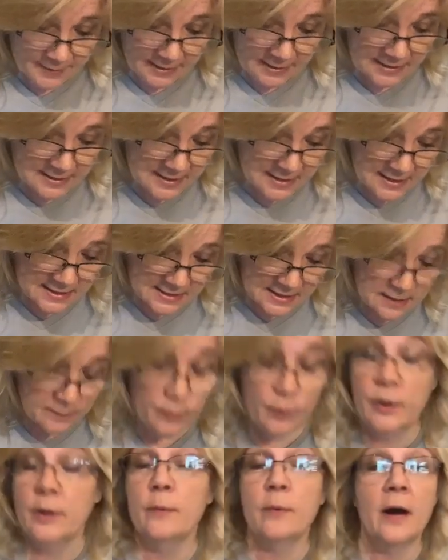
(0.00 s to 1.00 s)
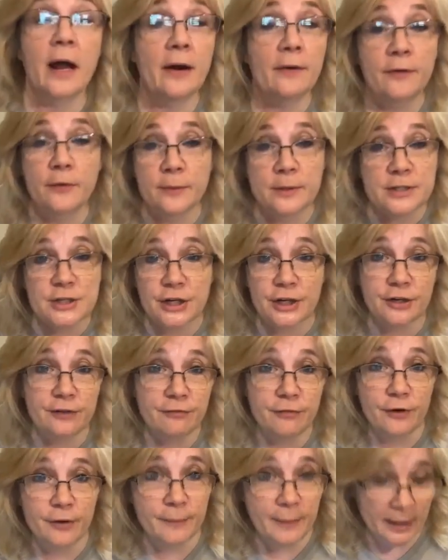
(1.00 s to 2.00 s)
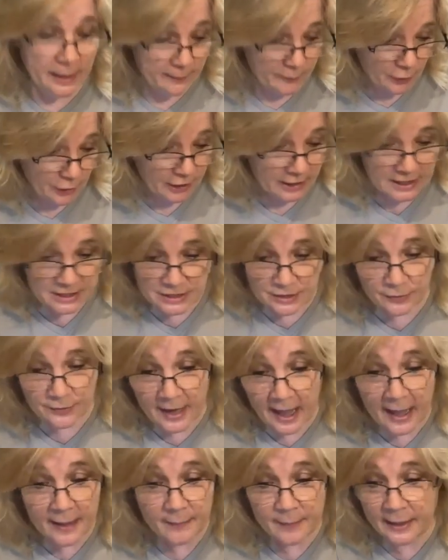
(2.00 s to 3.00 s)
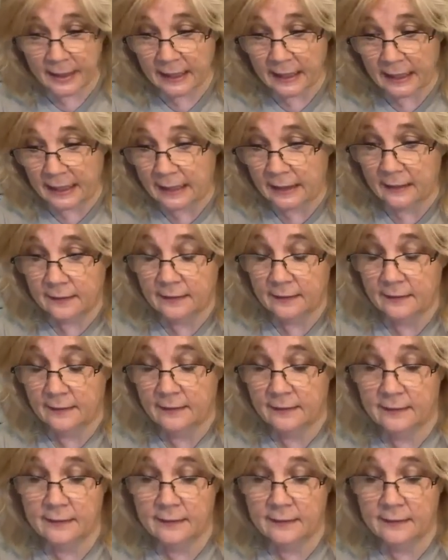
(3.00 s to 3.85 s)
But it's getting to the point where I don't know what to cook for him anymore. He's so dang picky.